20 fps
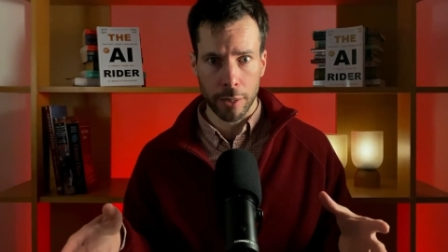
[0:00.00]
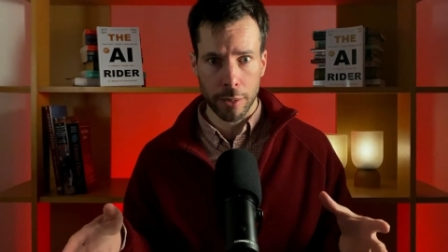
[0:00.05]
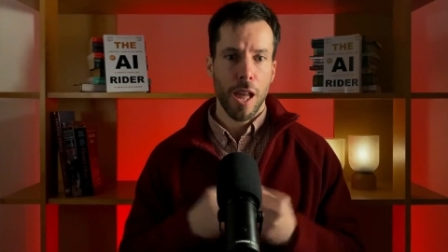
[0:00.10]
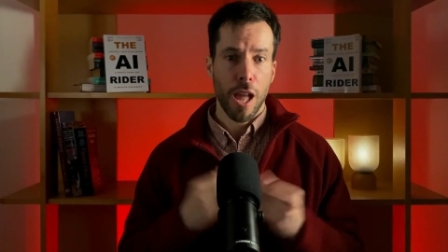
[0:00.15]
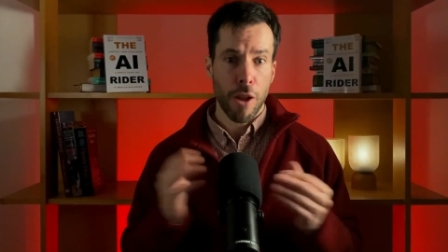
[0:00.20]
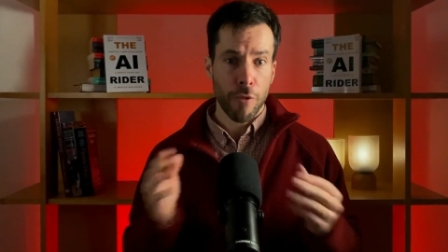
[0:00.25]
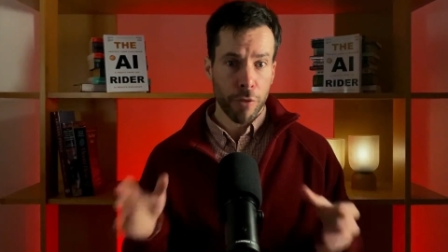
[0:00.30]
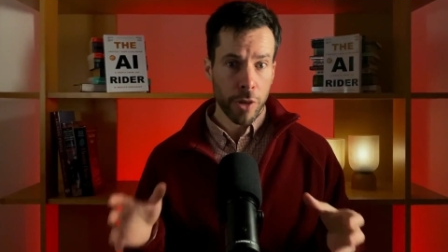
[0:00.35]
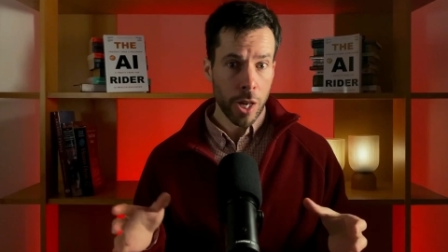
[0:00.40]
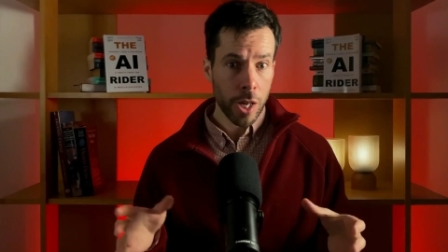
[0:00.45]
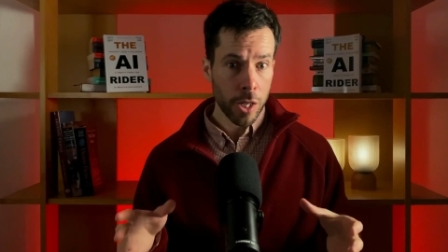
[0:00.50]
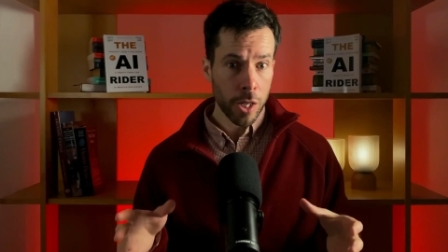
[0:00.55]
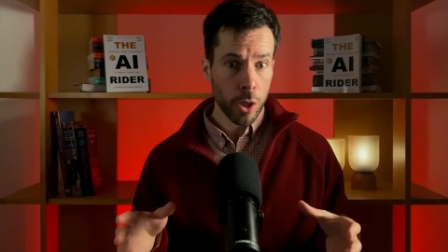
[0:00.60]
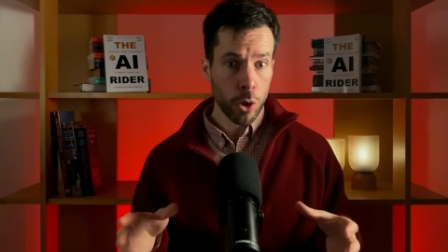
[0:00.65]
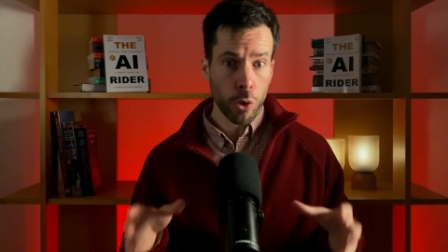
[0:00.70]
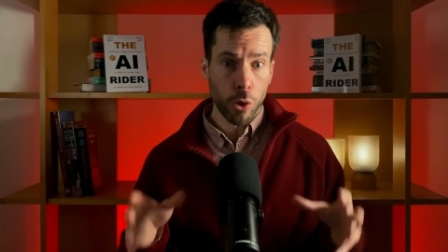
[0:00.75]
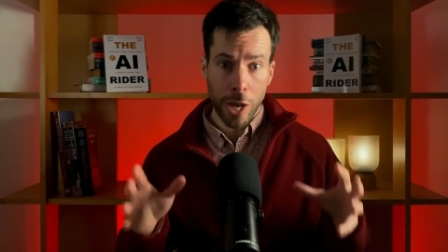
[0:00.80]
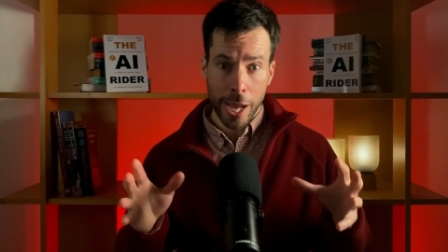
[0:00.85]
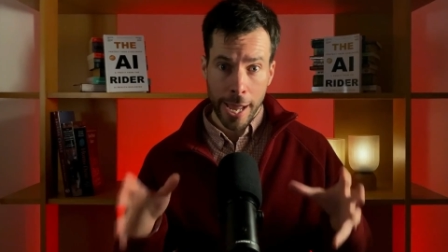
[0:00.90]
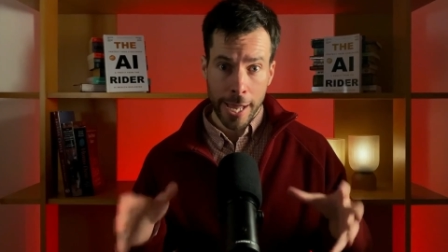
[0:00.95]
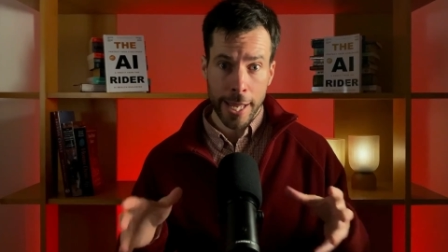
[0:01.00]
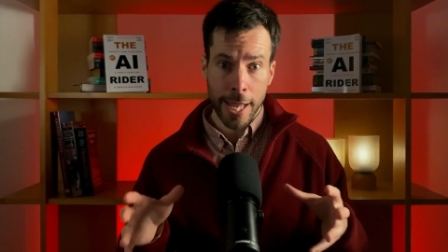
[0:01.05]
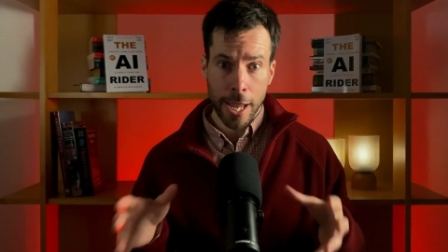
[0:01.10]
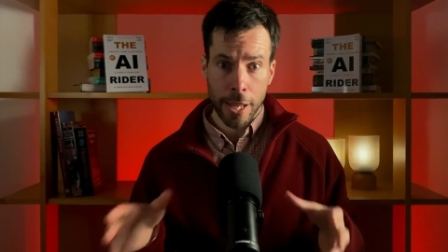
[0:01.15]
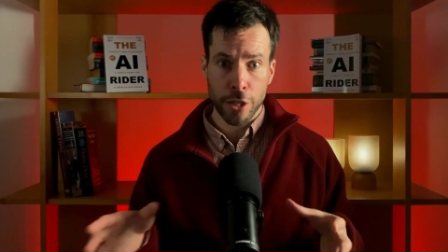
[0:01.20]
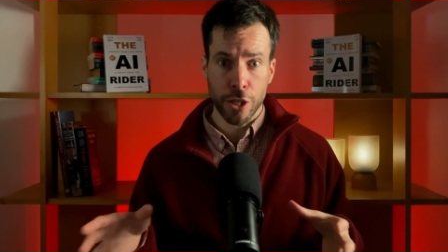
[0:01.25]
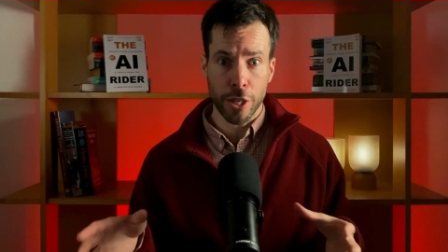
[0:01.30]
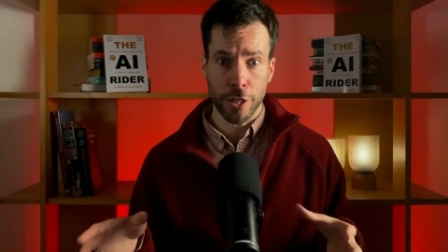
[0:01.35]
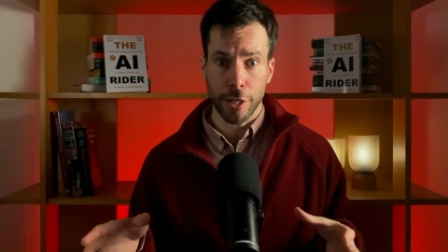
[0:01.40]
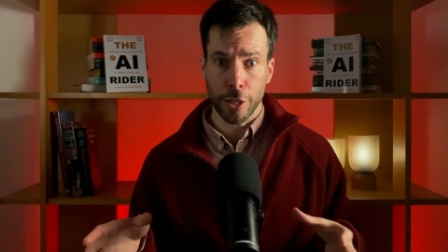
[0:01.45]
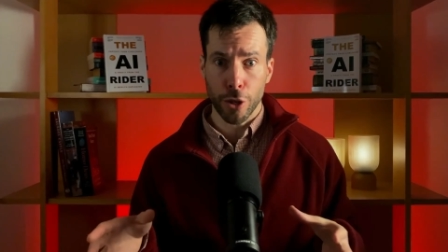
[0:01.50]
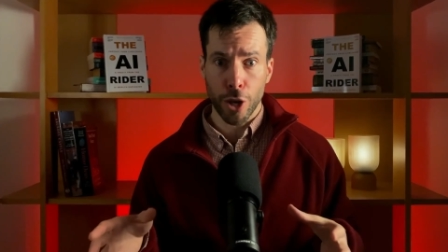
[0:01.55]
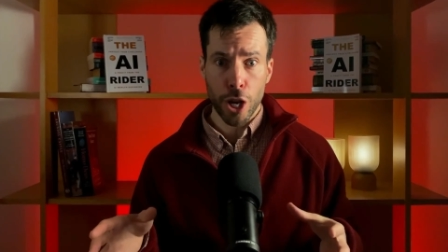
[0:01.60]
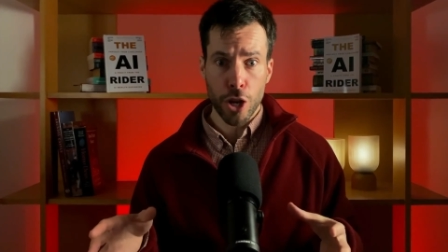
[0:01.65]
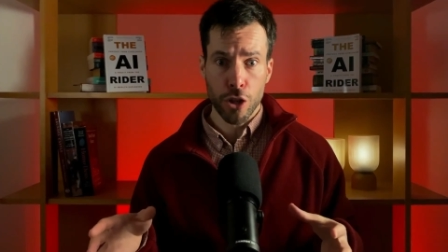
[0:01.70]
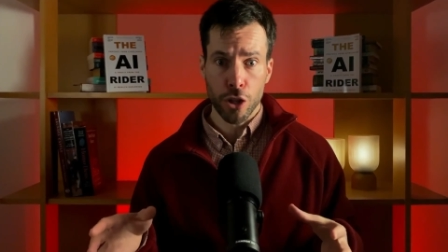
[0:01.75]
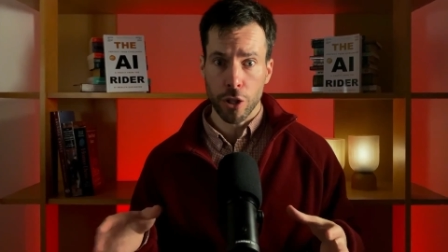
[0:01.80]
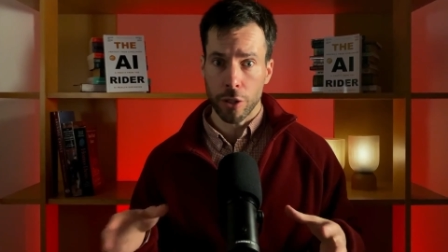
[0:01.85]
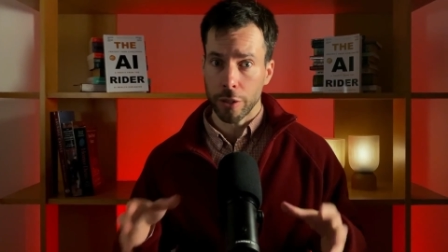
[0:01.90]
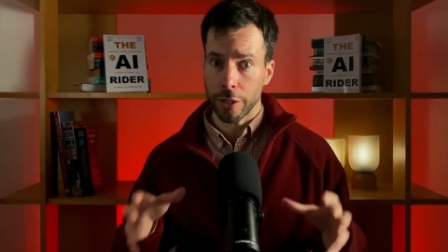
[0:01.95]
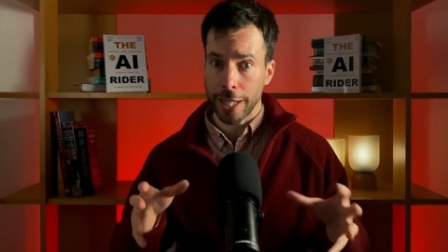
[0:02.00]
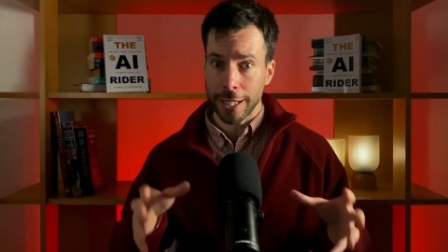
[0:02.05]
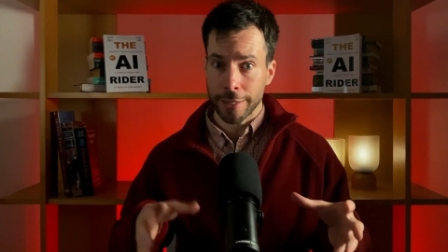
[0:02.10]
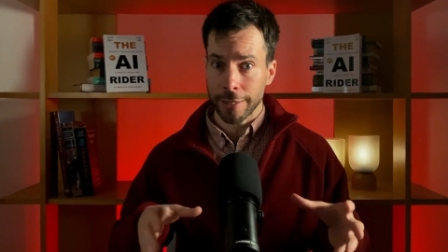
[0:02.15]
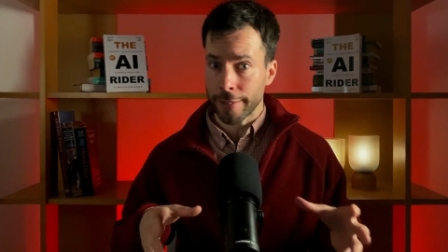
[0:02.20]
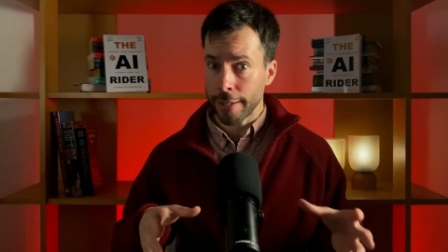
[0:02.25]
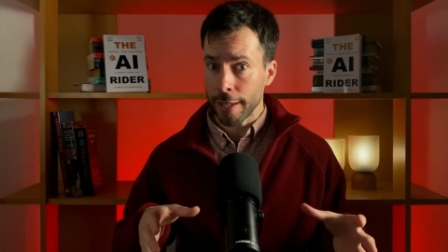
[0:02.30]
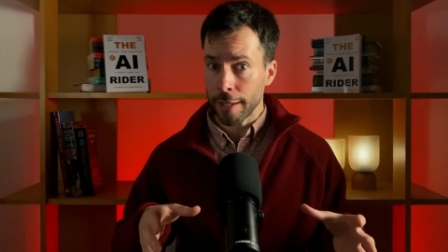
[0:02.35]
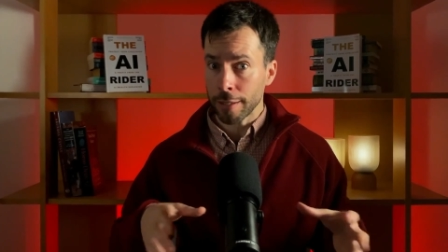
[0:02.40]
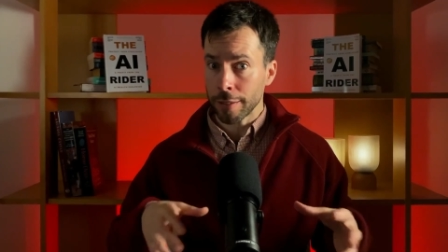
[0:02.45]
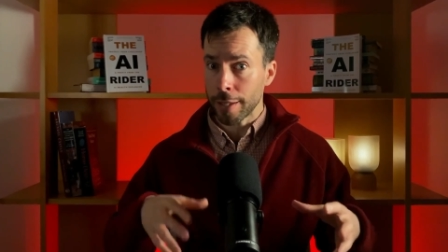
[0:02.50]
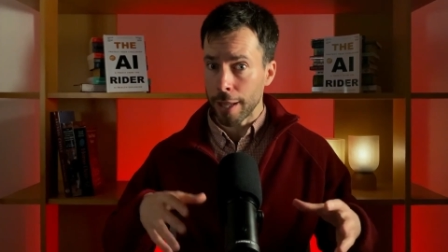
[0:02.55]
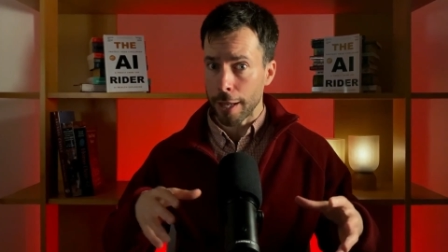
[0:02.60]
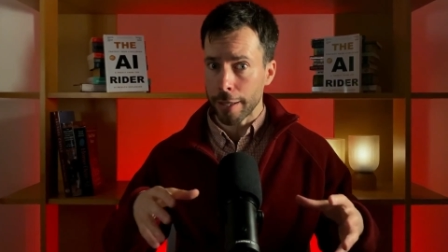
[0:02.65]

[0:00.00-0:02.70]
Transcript: Every new AI generation does things that